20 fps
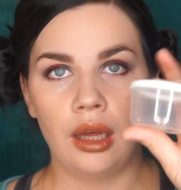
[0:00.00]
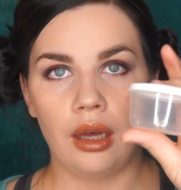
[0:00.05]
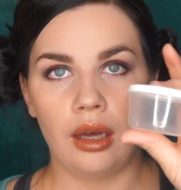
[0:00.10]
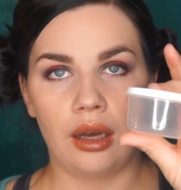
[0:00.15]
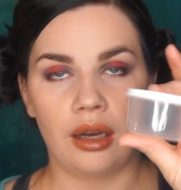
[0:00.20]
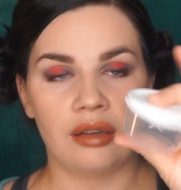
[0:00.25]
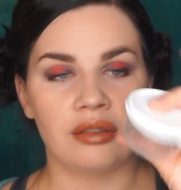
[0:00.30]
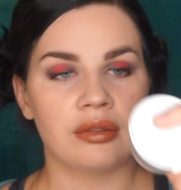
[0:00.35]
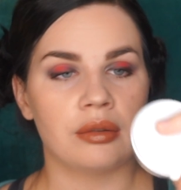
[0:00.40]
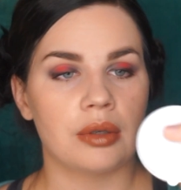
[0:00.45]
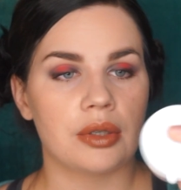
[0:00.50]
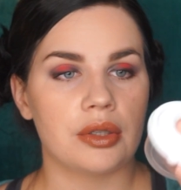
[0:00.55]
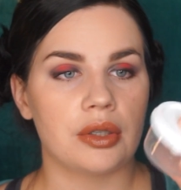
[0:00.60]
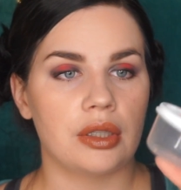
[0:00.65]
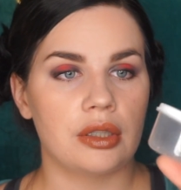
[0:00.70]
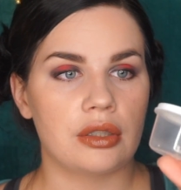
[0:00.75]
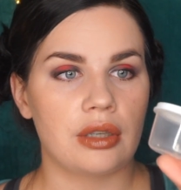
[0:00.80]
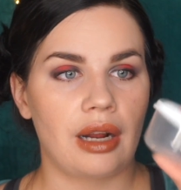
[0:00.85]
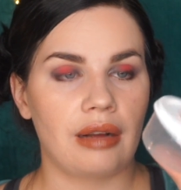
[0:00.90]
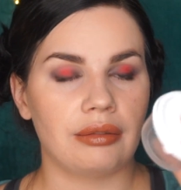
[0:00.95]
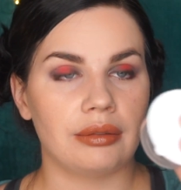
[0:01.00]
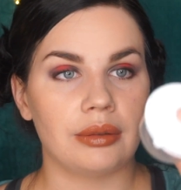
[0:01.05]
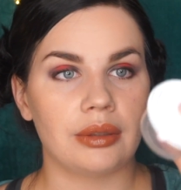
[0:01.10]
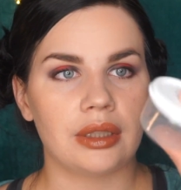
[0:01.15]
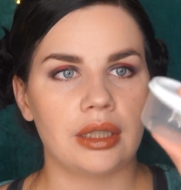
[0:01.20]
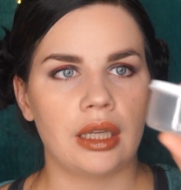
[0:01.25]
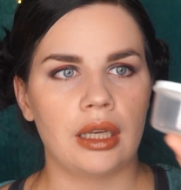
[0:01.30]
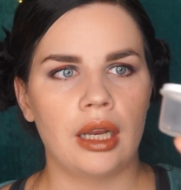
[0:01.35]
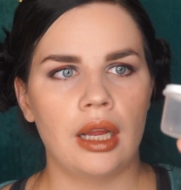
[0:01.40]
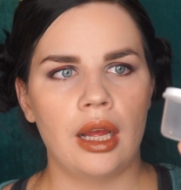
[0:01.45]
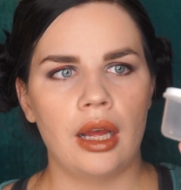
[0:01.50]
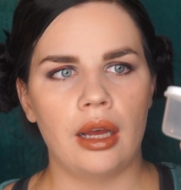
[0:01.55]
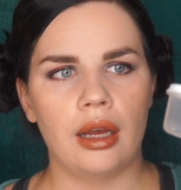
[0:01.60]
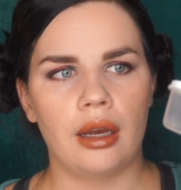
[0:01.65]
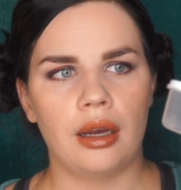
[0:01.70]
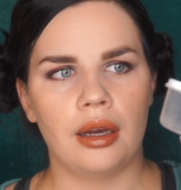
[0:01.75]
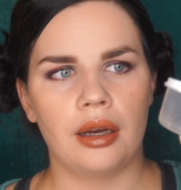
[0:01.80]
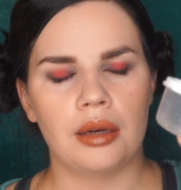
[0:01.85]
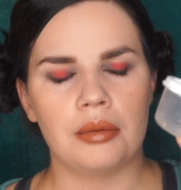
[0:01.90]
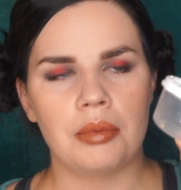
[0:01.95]
Of course you can travel with it.
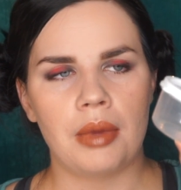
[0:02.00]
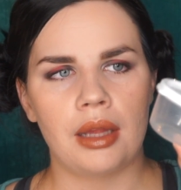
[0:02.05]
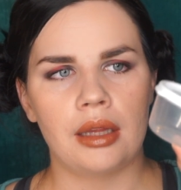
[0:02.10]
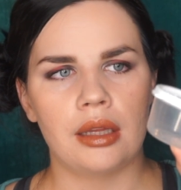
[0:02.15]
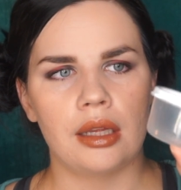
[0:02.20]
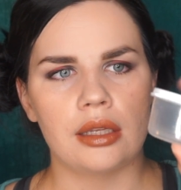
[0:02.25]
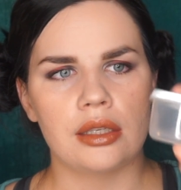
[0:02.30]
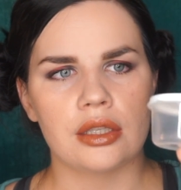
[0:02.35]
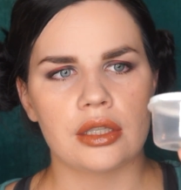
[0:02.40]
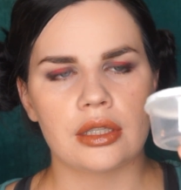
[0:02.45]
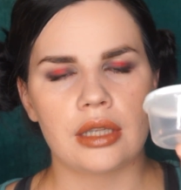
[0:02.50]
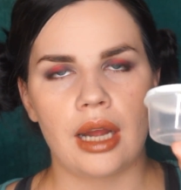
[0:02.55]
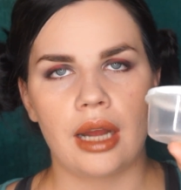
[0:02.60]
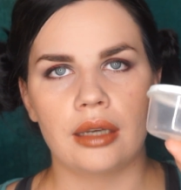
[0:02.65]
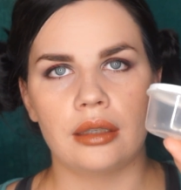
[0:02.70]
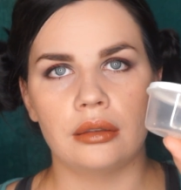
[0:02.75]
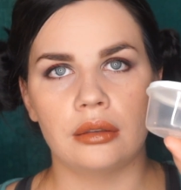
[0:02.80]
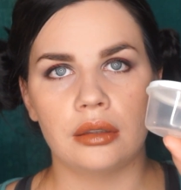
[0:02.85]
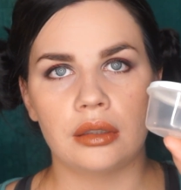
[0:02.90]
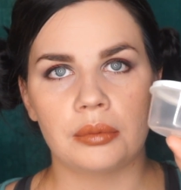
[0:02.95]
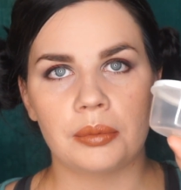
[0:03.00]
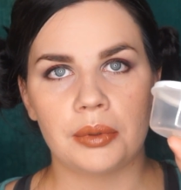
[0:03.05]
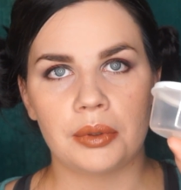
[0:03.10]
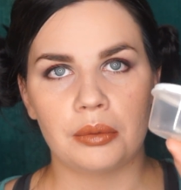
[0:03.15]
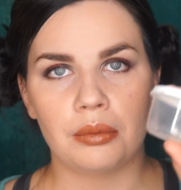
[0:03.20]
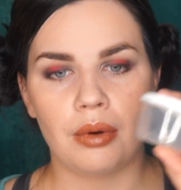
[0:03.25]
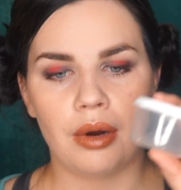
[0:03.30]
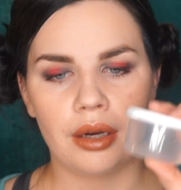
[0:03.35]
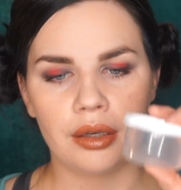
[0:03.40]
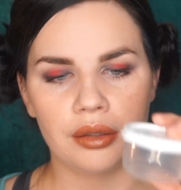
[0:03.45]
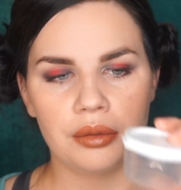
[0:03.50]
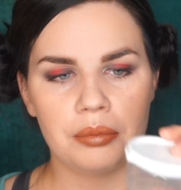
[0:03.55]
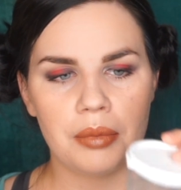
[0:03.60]
And then just add a little bit of water,